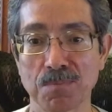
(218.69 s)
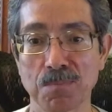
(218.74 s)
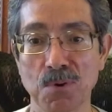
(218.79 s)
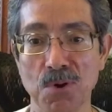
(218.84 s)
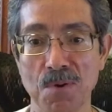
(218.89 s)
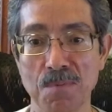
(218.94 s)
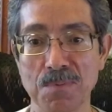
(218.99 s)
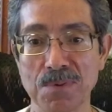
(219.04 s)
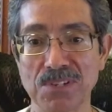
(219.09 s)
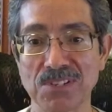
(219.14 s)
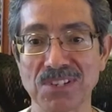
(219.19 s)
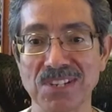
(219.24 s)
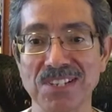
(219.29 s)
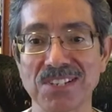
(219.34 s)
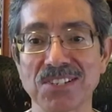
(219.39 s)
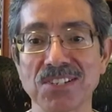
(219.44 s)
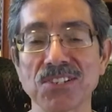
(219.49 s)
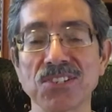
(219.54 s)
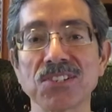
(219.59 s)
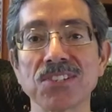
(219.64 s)
purpose is
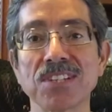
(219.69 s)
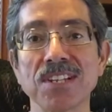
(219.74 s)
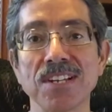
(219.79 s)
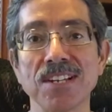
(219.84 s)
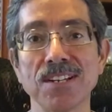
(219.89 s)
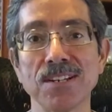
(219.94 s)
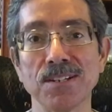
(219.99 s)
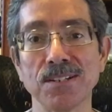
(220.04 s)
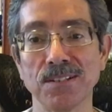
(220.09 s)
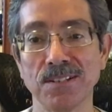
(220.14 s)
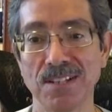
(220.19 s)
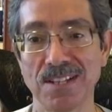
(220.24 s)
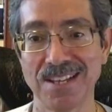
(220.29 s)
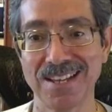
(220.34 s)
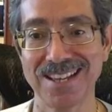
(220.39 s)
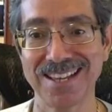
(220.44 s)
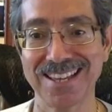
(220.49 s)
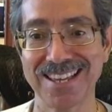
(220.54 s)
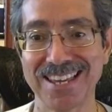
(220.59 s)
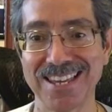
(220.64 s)
to steal,
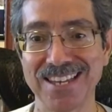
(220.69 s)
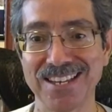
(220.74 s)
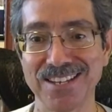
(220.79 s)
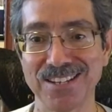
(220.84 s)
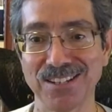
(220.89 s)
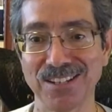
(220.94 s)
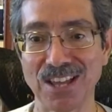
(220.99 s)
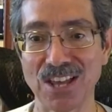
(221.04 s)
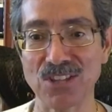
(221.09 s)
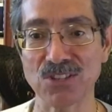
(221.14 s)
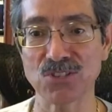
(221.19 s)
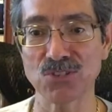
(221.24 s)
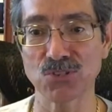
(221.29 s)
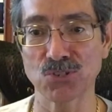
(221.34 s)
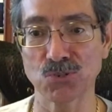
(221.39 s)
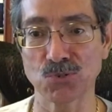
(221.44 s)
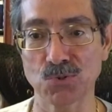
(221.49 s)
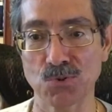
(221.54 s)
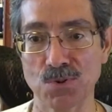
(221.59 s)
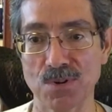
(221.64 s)
kill, and
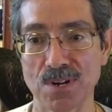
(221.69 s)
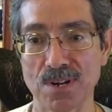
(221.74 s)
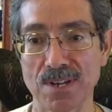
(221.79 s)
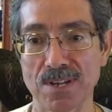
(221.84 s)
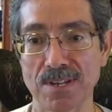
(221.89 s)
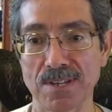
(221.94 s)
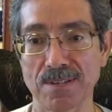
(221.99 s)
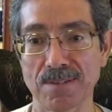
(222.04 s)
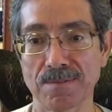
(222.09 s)
destroy.